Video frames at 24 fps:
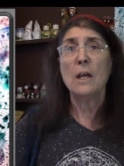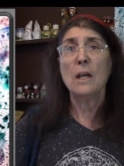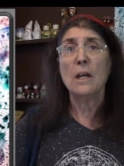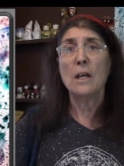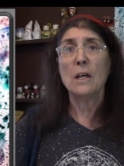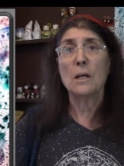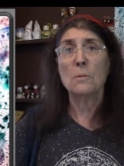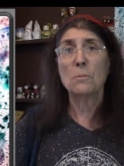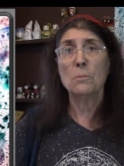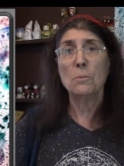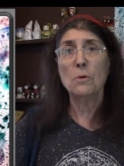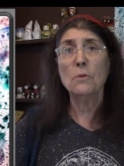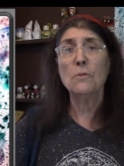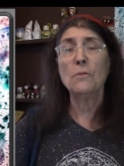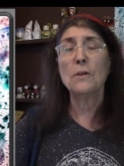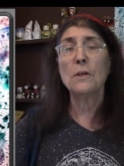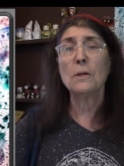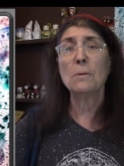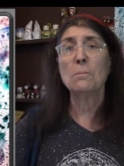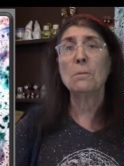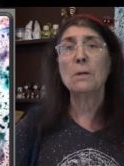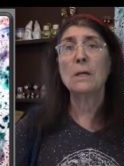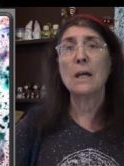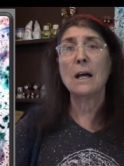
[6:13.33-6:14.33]
and
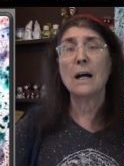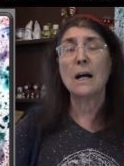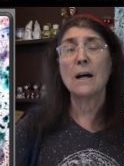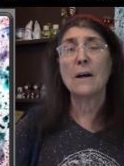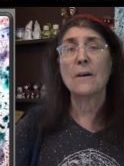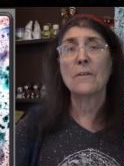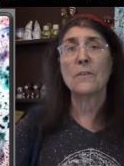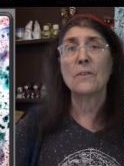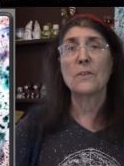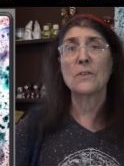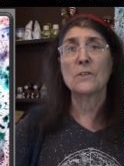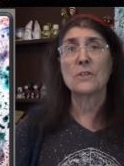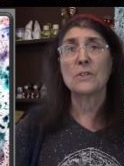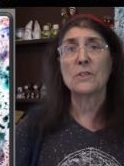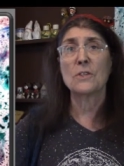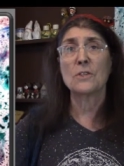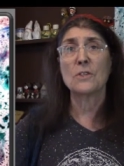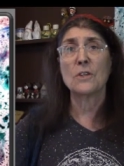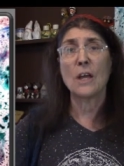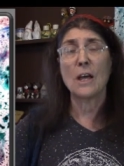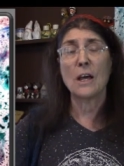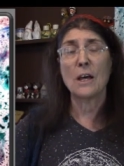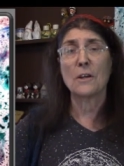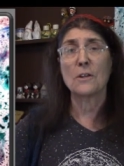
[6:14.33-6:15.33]
moving beyond the
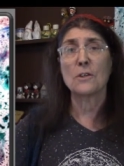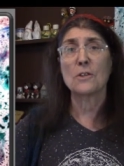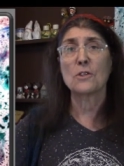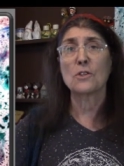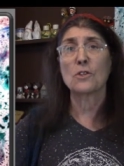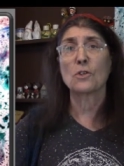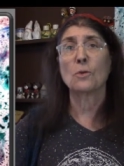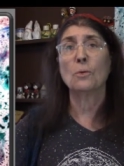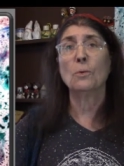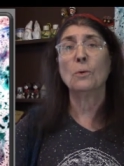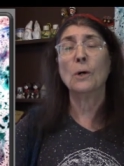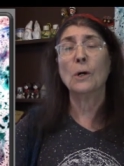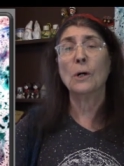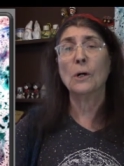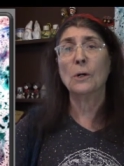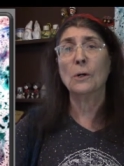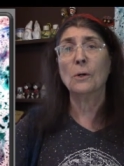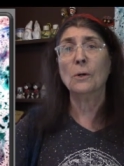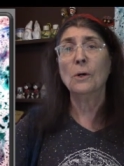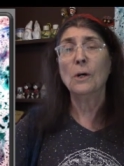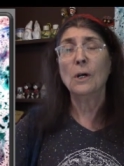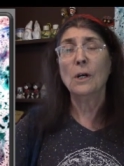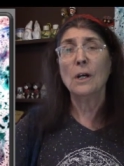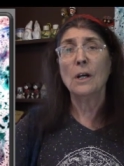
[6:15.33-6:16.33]
status
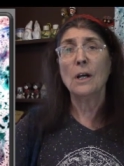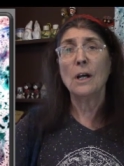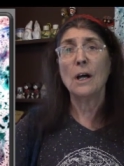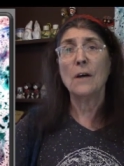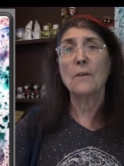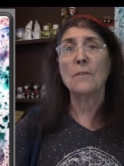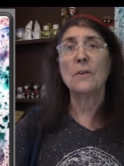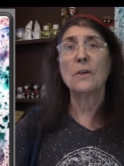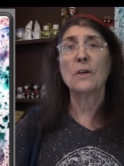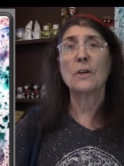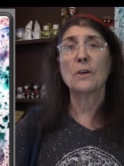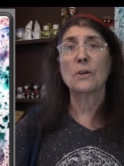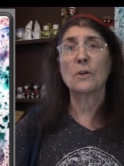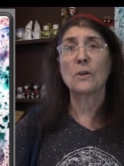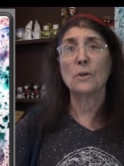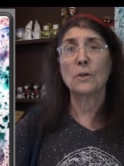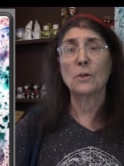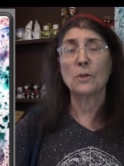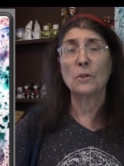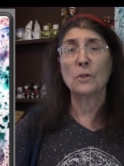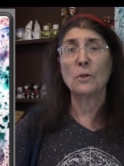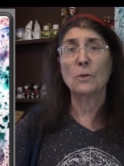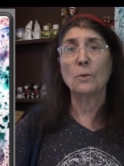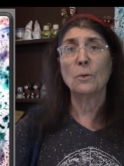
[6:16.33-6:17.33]
quo, having a
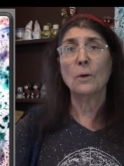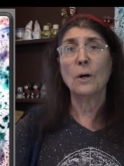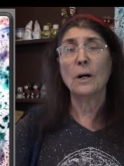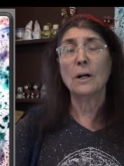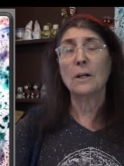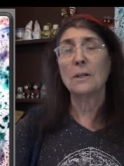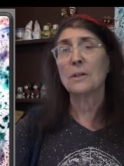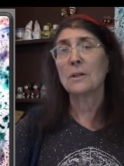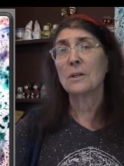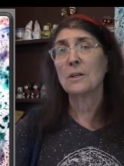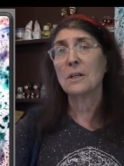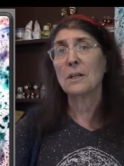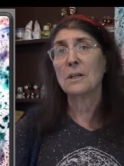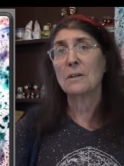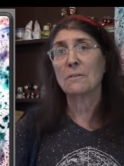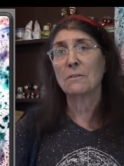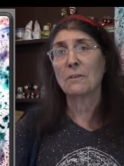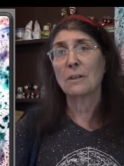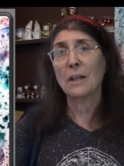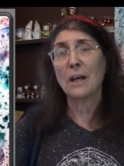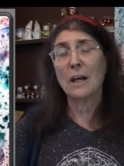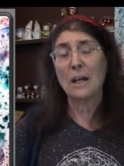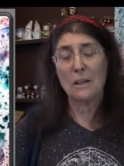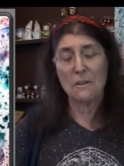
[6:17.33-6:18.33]
good quality of
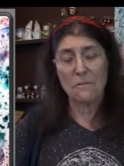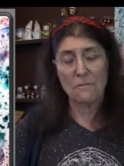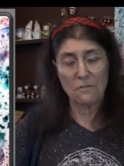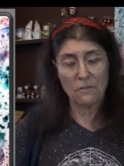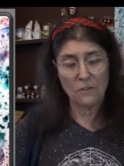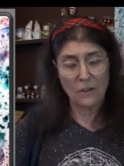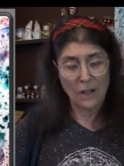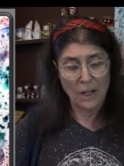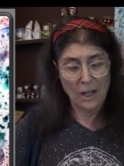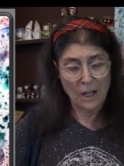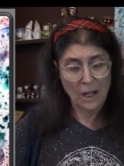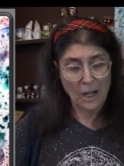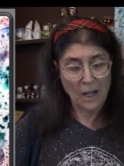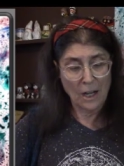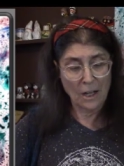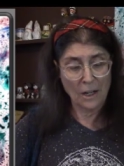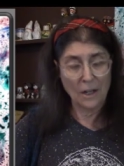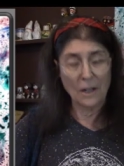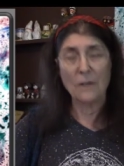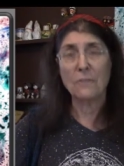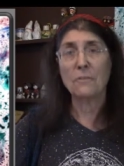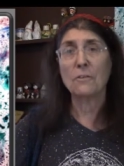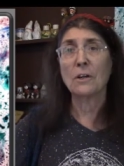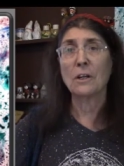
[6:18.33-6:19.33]
life
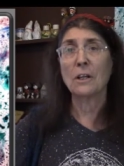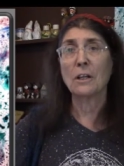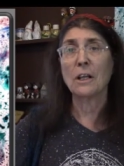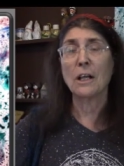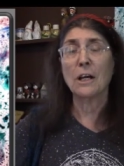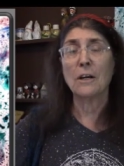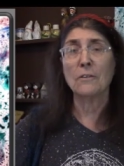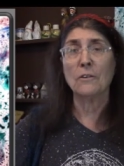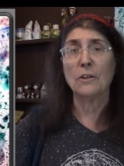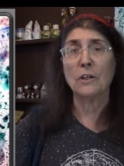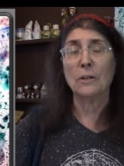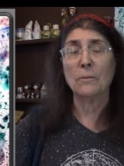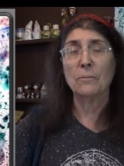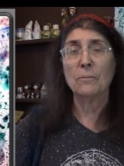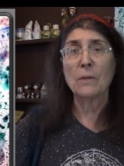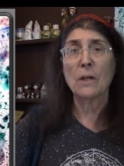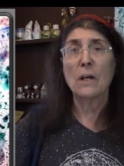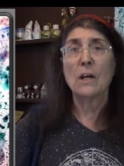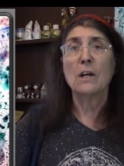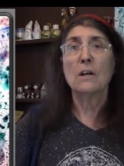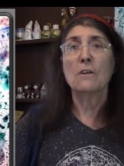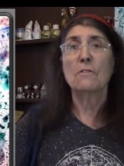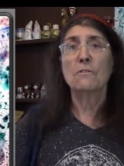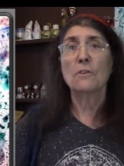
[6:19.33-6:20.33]
on every level.
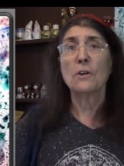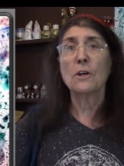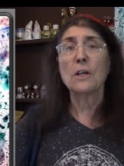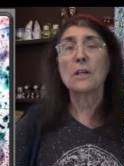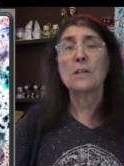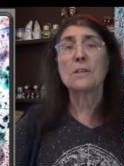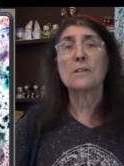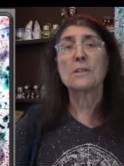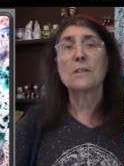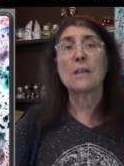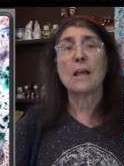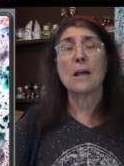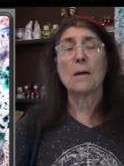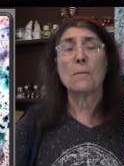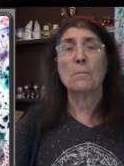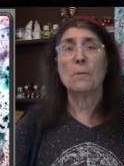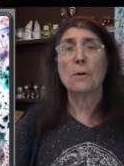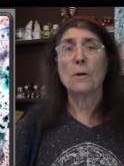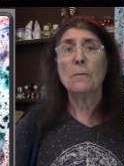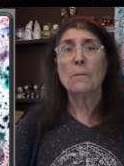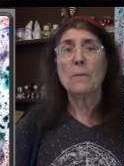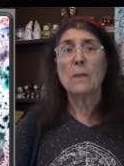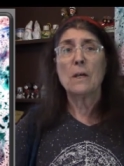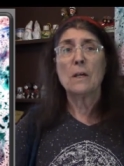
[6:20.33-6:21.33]
For
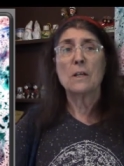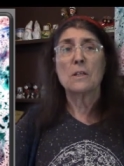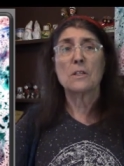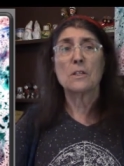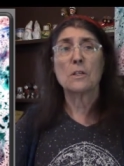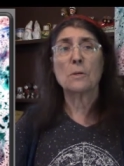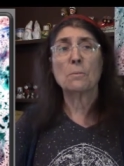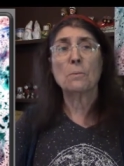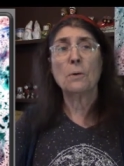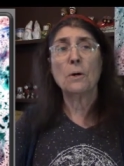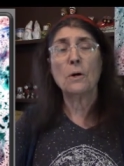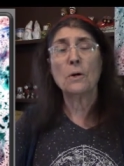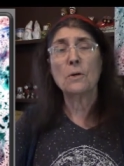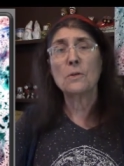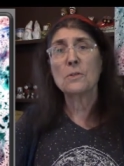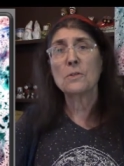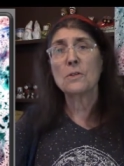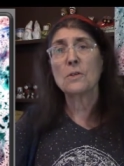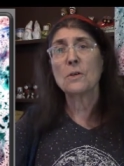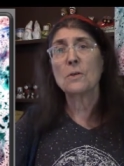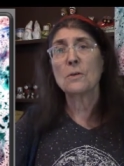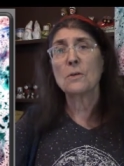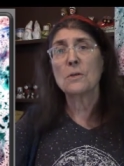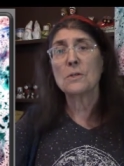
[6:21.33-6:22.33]
example, suppose
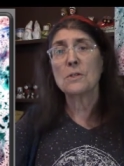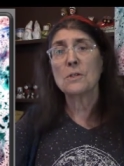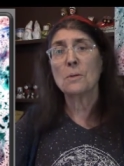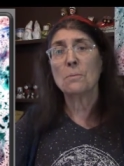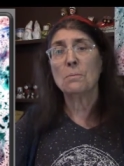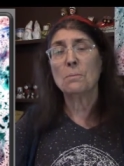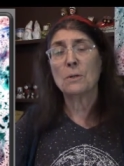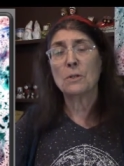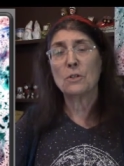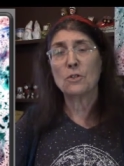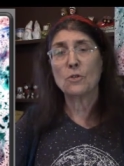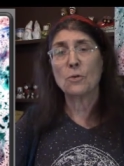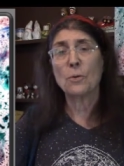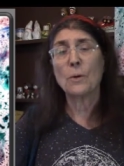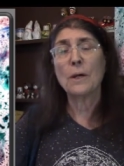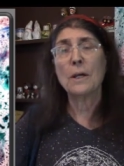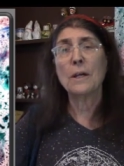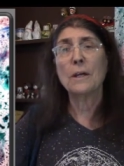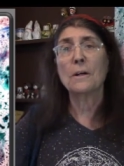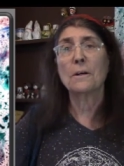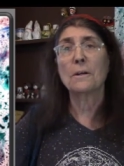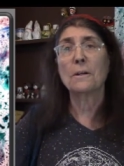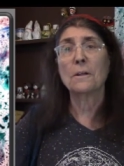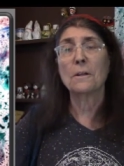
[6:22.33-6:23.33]
there is a
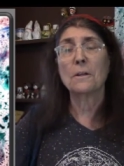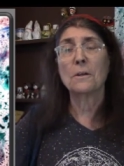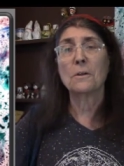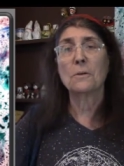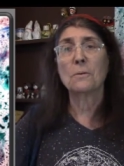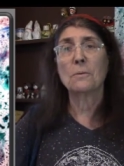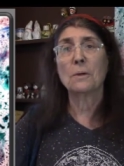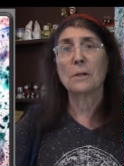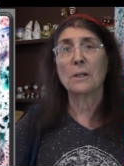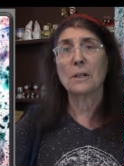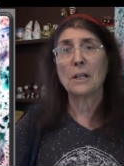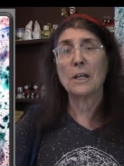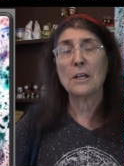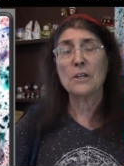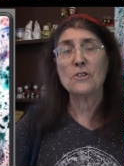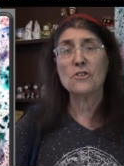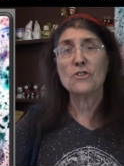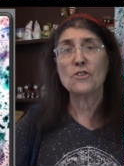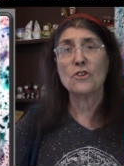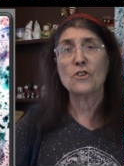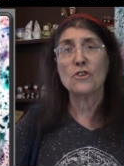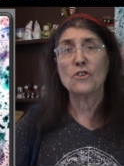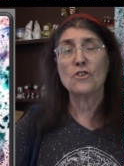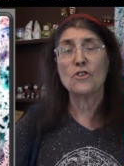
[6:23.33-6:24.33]
betrayal in a
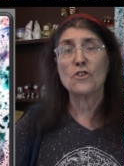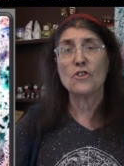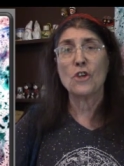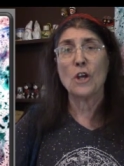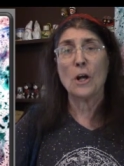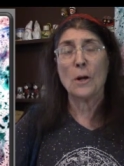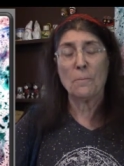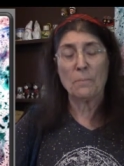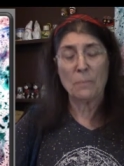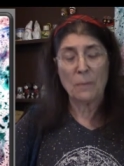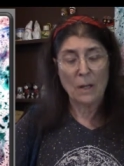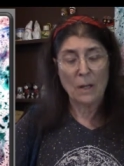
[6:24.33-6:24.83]
relationship.